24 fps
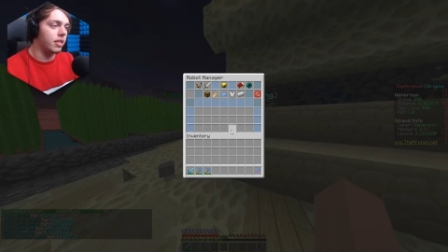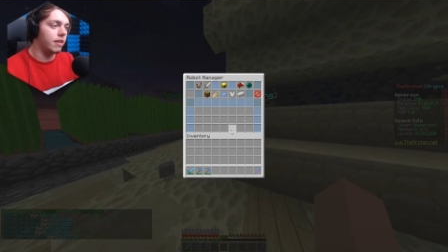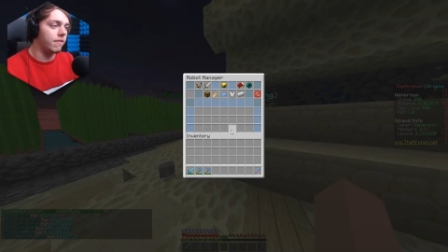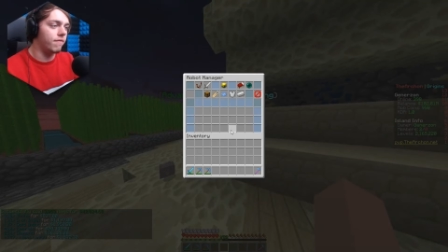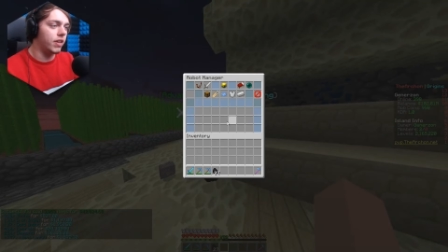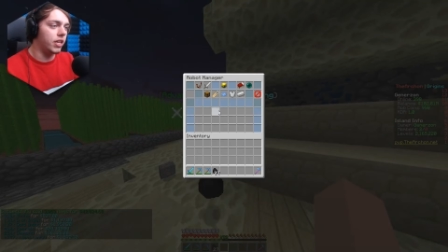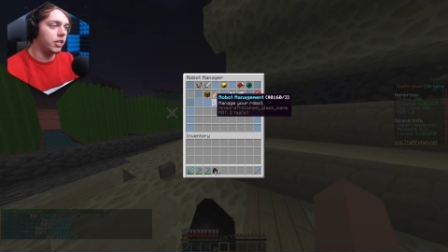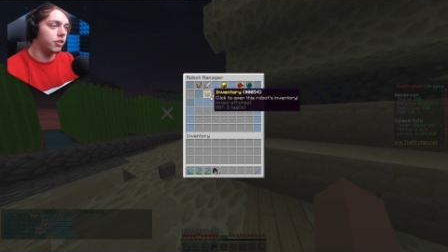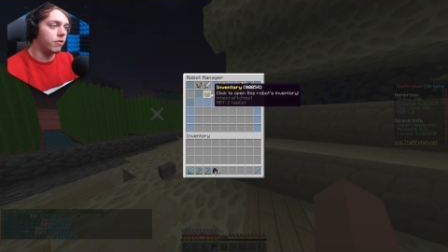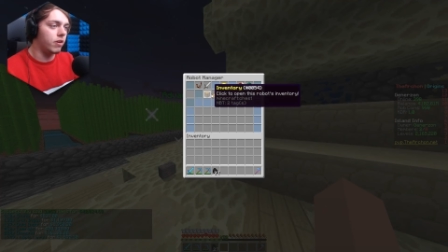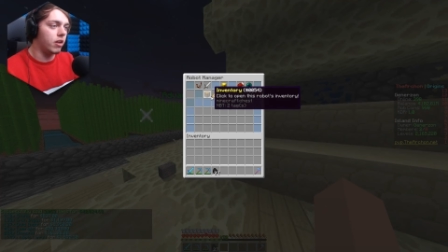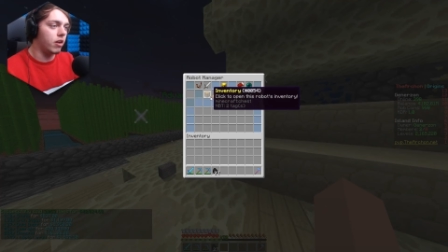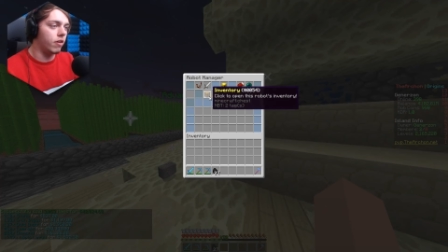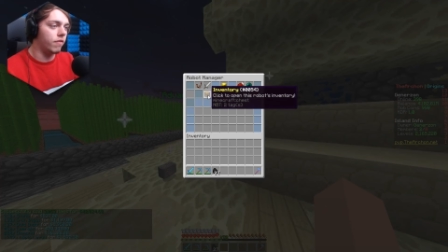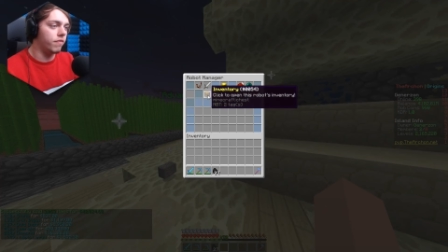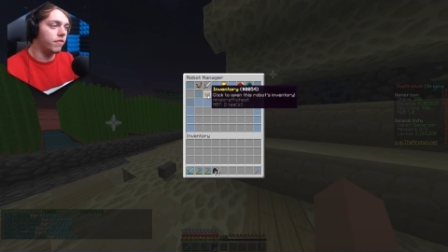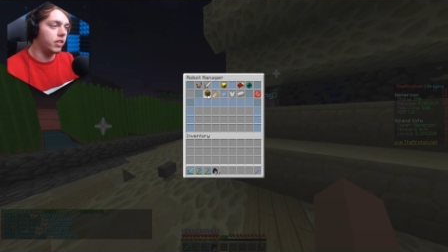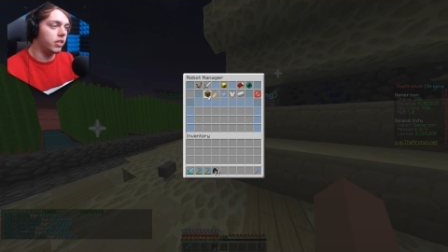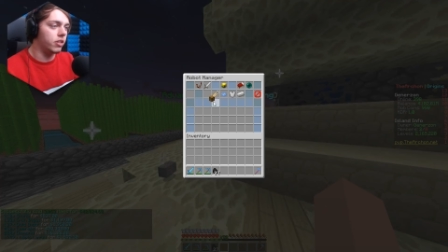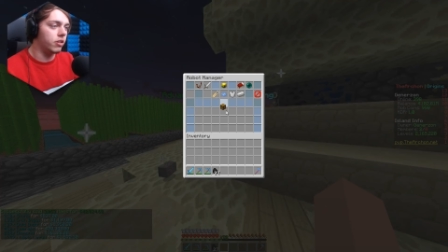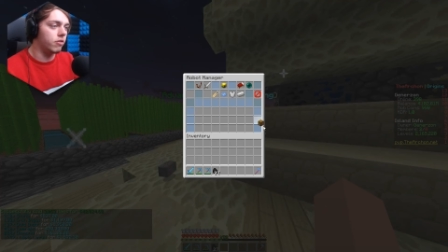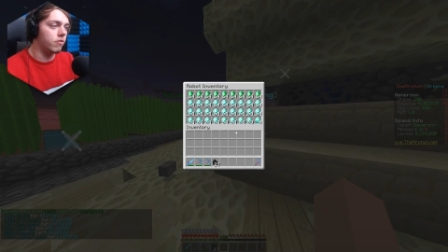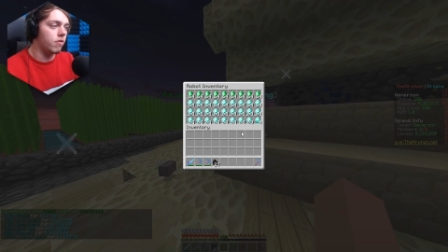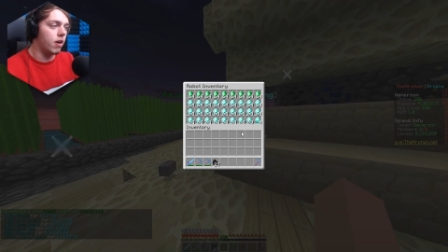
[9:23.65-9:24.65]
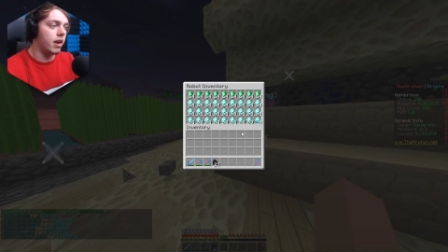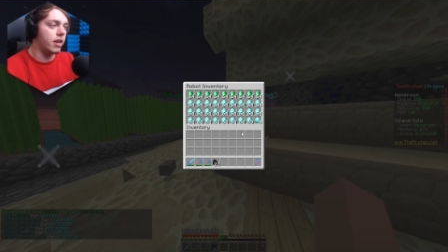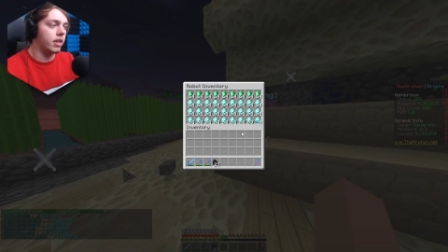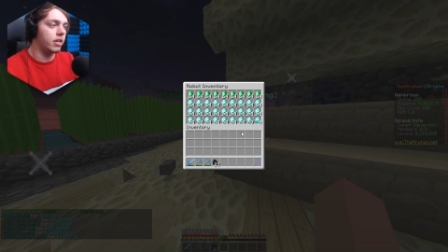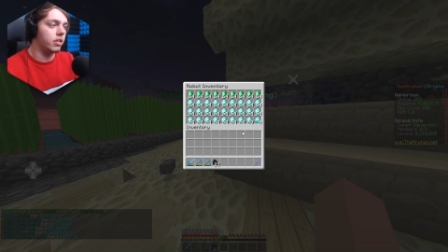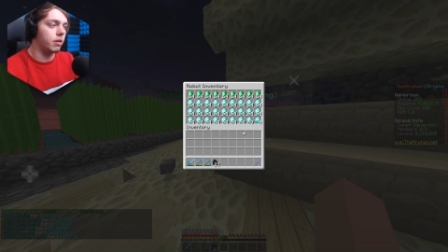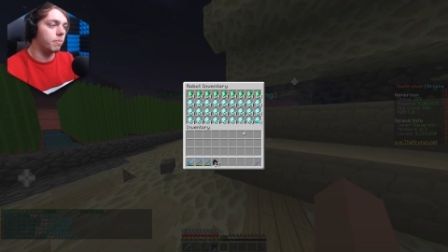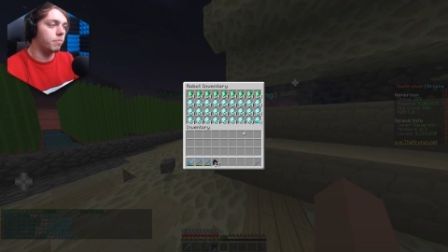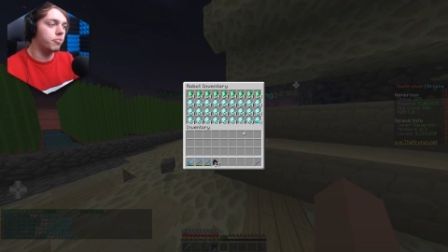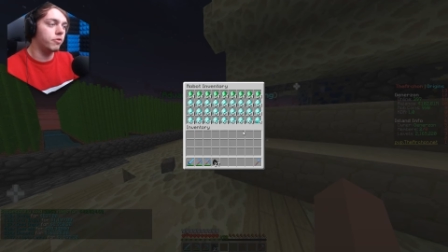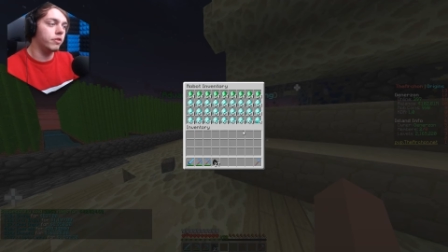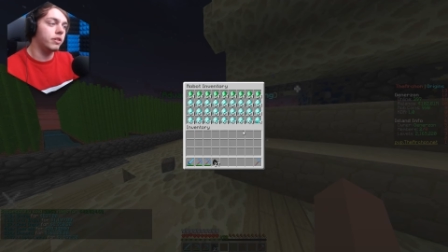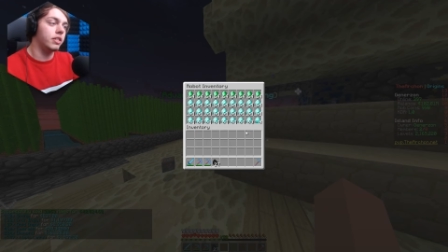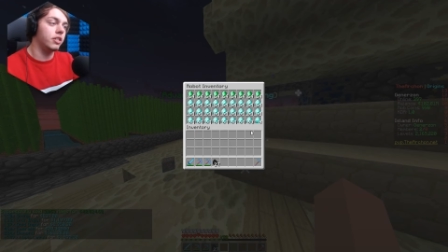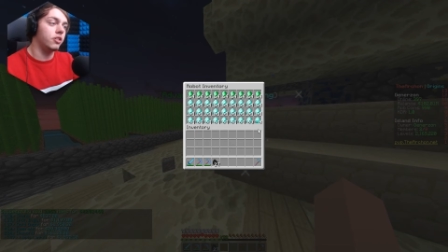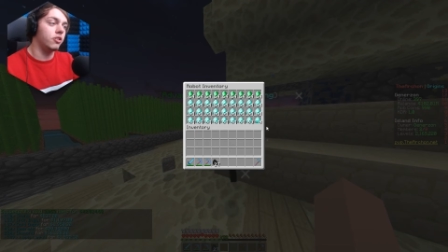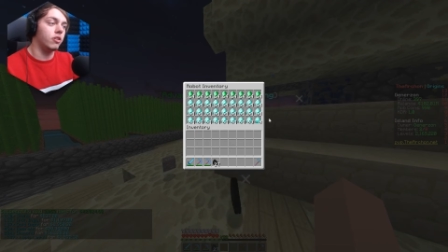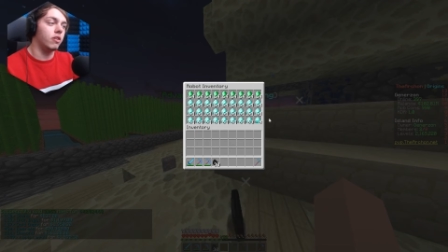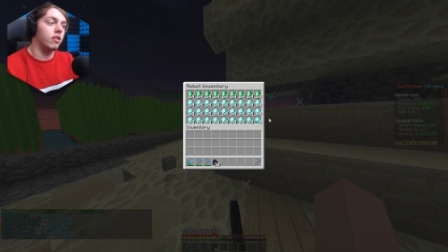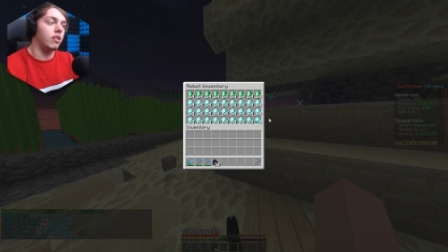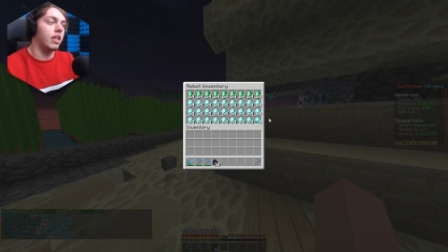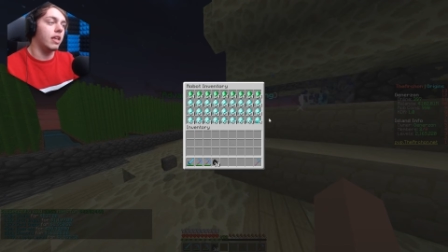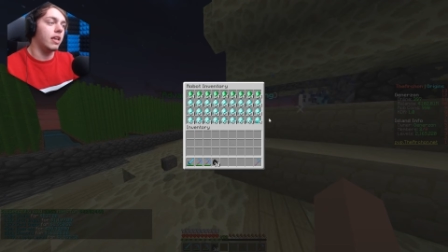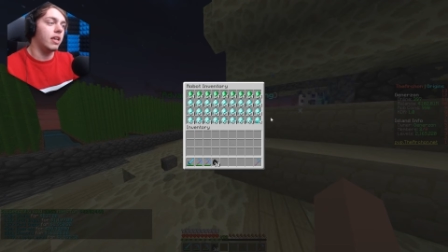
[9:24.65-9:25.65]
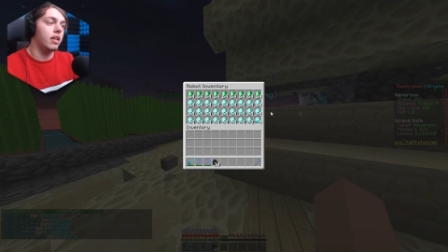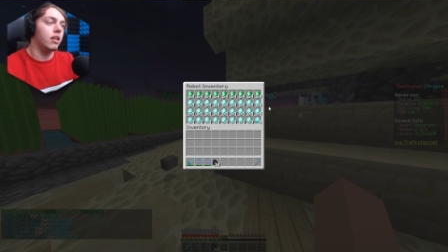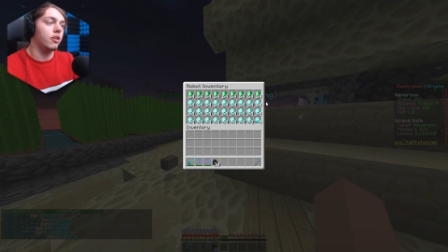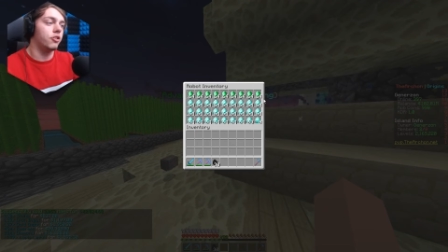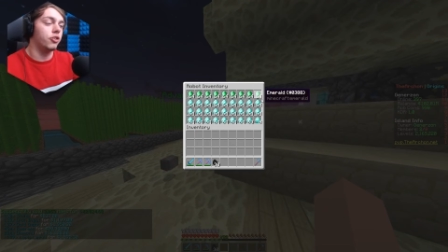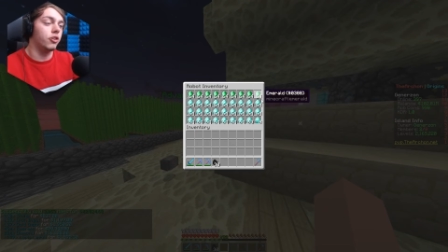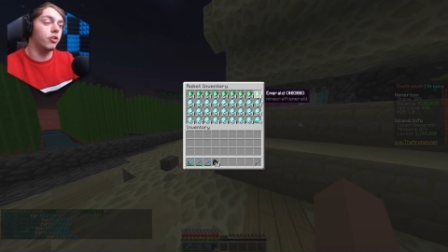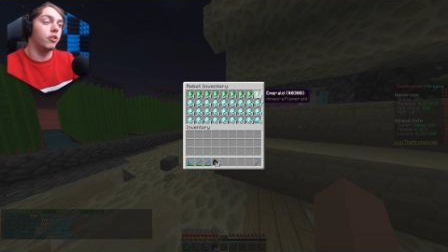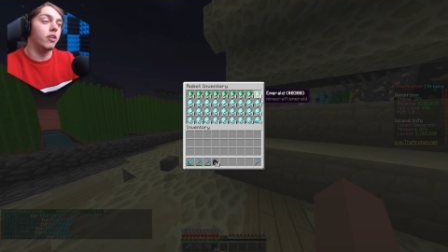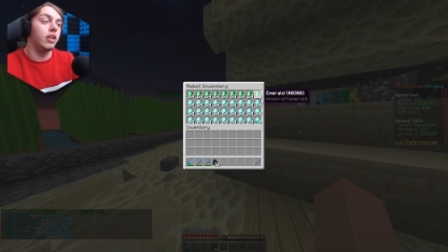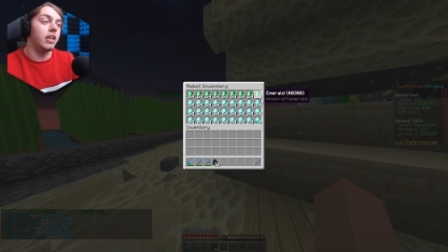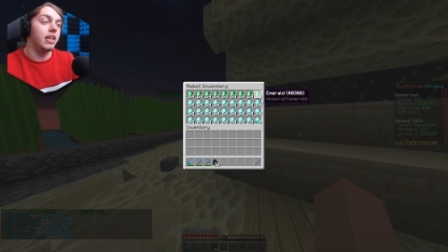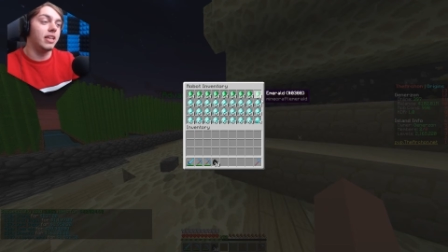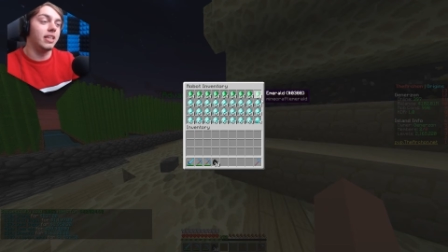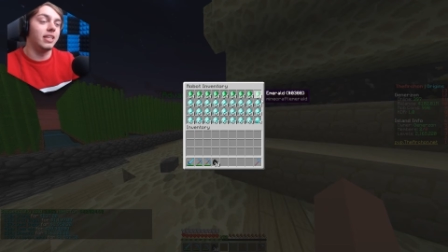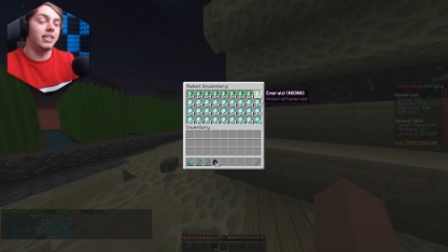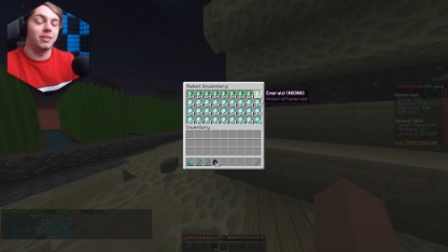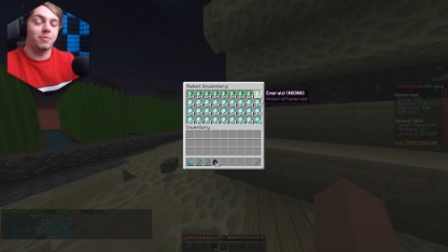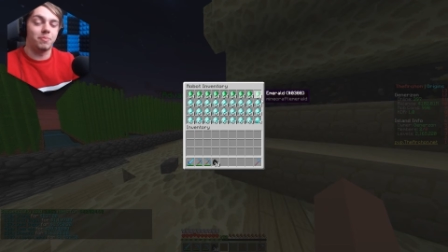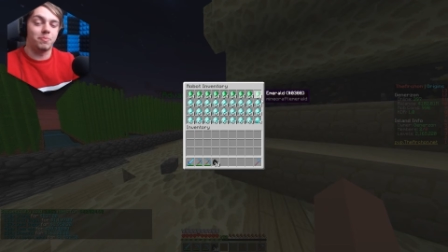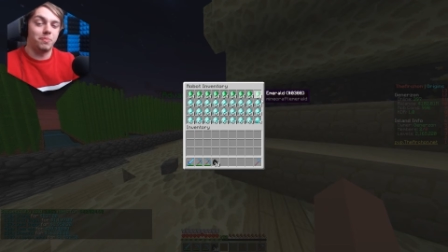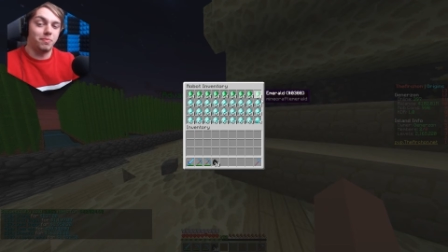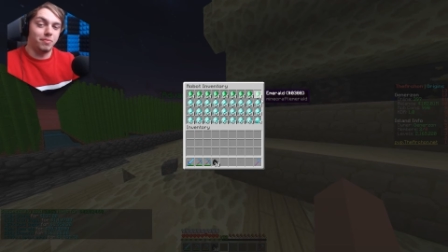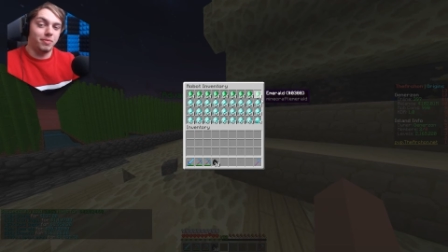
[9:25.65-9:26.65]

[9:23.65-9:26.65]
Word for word: the inventory of this dude right here, because I'm pretty sure sure it is.